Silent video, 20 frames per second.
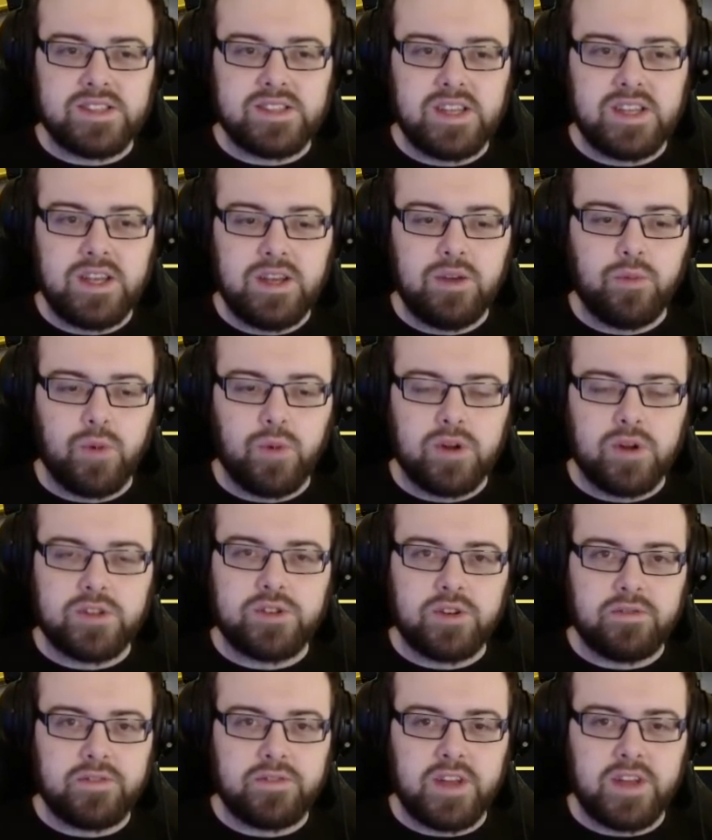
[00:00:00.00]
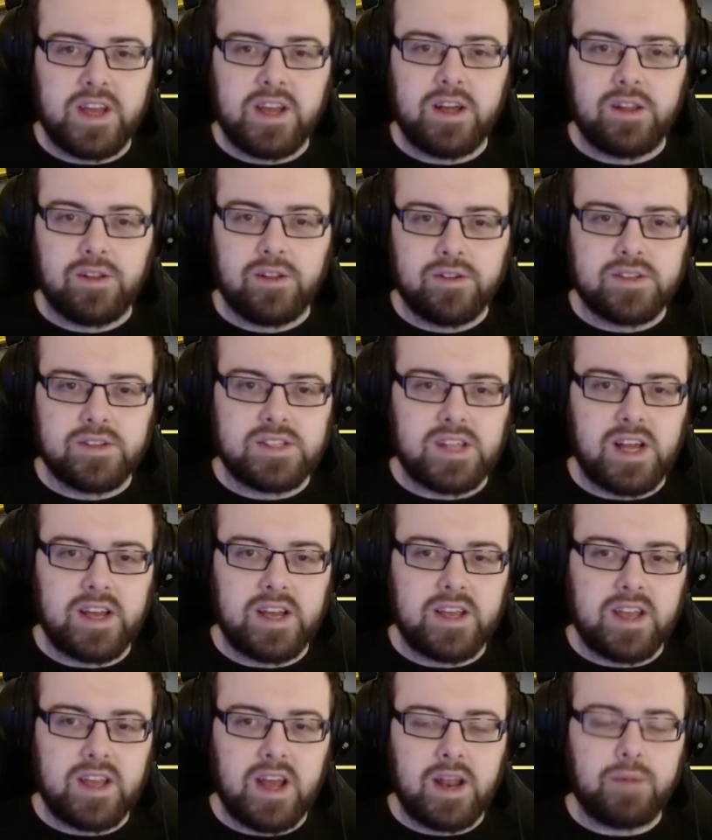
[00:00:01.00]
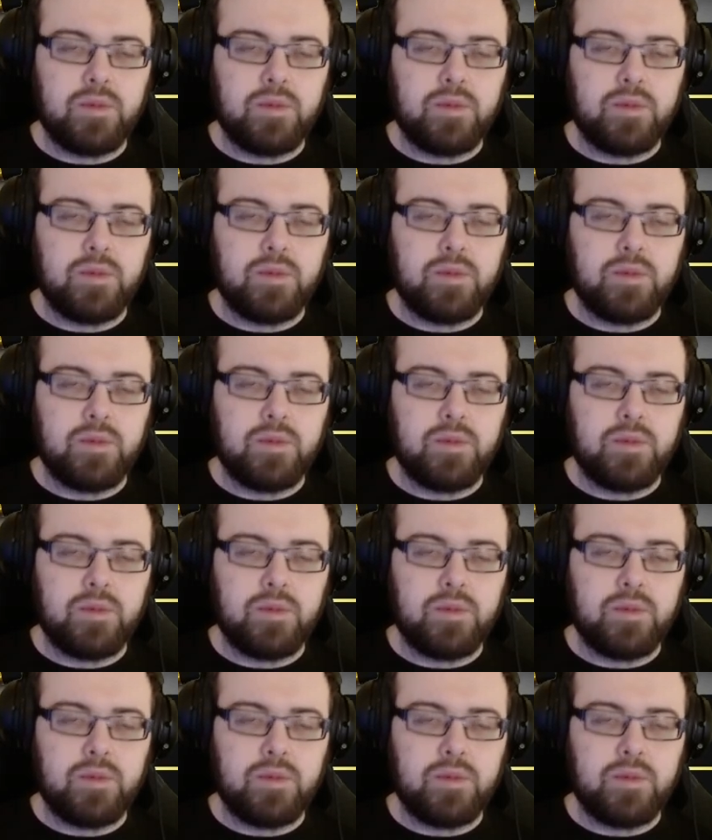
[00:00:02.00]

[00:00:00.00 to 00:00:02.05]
see what drifting looks like,